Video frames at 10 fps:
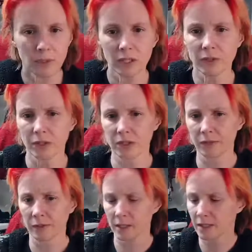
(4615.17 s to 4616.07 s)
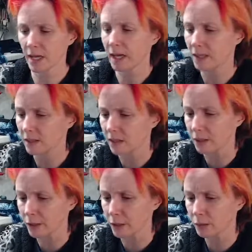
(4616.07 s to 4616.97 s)
There's different sized
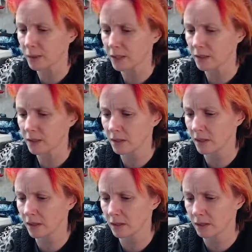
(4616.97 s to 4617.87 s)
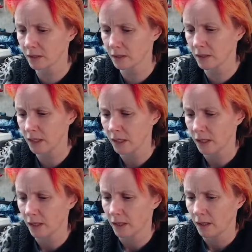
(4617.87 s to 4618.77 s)
glitter pieces in it.
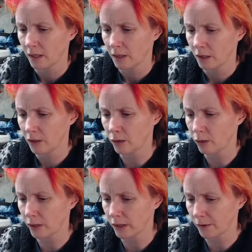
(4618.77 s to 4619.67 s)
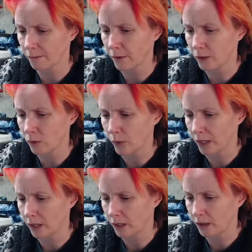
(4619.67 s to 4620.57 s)
So you get that far
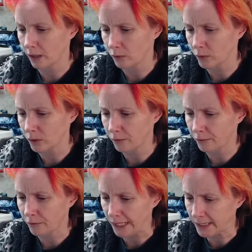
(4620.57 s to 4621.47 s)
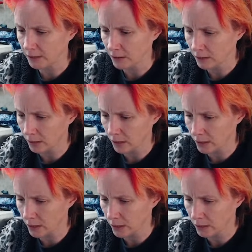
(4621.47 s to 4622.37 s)
away and that really fine
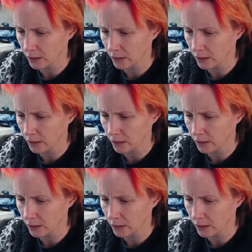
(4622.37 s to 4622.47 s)
glitter.